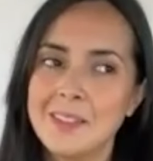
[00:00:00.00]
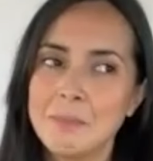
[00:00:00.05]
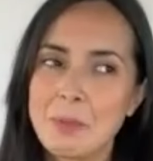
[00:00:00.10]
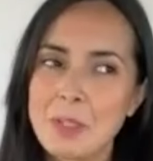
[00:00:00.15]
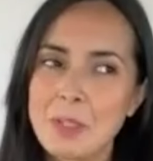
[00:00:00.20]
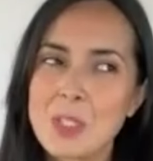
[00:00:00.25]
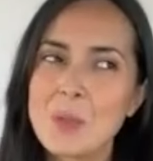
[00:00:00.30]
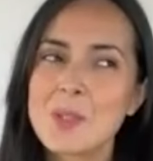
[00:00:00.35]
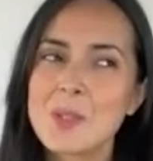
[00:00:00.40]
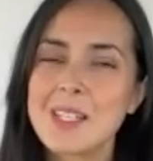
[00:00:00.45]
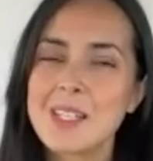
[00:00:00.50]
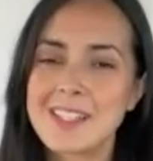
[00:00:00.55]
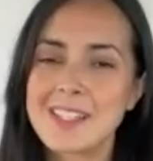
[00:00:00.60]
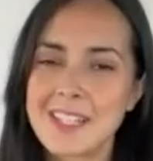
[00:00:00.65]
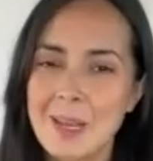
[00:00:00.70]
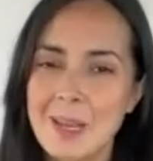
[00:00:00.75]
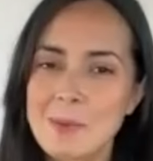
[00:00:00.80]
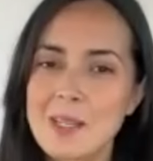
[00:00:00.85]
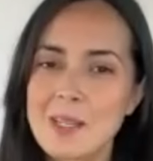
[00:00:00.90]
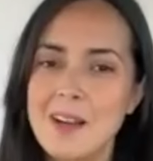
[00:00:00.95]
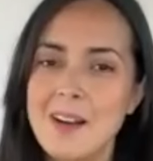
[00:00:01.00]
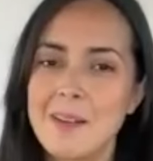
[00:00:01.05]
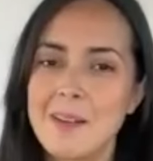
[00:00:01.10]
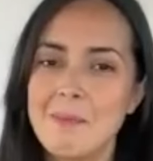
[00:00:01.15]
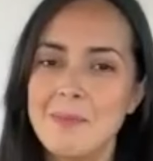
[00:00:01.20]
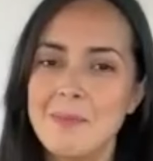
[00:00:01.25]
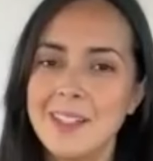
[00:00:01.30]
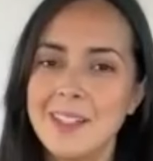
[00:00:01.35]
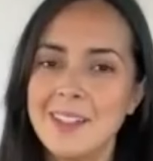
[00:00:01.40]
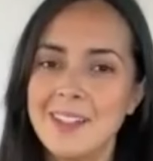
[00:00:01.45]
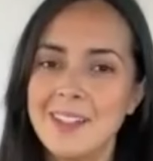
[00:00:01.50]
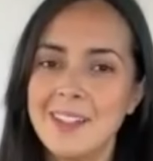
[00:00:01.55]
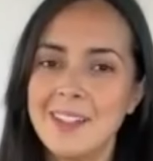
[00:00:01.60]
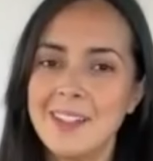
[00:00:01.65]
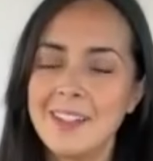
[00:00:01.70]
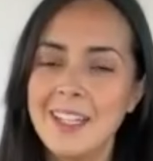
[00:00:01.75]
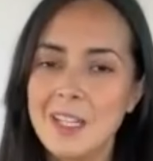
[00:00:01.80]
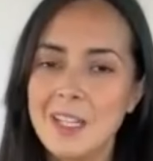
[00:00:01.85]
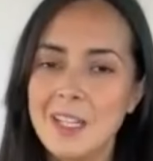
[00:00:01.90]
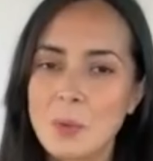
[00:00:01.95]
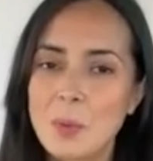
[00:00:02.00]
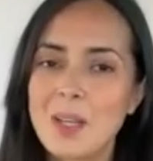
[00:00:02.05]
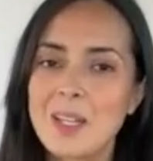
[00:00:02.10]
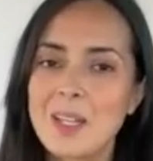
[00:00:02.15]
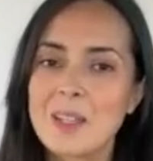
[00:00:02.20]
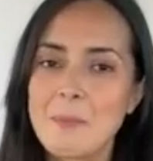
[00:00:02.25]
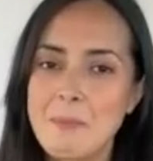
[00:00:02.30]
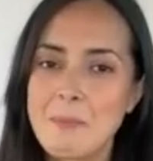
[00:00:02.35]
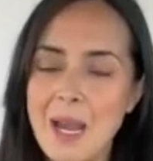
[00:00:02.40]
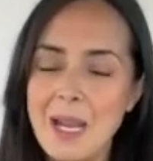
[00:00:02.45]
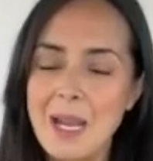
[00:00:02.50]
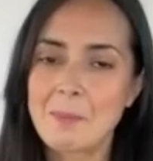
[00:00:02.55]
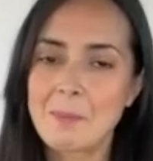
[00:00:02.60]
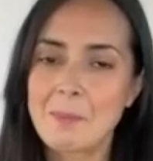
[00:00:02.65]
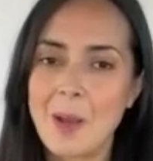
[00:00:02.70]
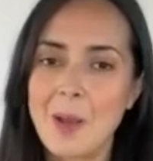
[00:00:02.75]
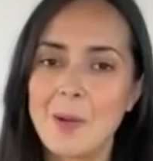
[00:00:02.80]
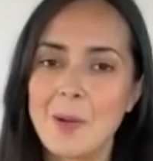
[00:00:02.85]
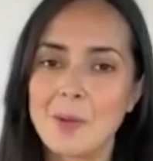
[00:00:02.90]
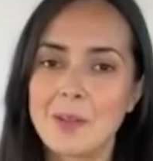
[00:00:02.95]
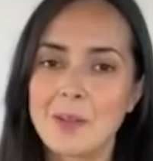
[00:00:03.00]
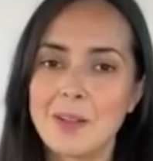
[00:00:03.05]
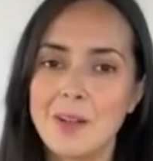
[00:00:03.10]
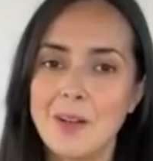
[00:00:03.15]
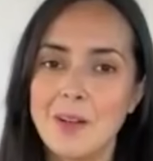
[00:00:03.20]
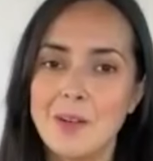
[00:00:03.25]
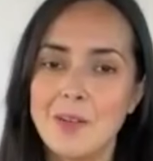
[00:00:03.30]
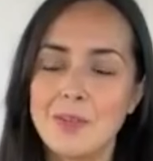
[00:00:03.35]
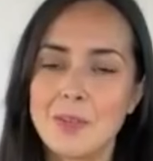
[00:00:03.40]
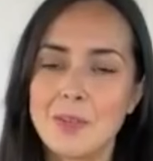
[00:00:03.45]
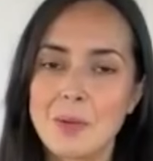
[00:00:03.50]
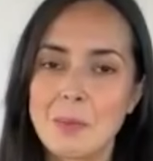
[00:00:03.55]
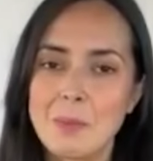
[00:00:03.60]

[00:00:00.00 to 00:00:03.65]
But she was at the same time equally the backbone of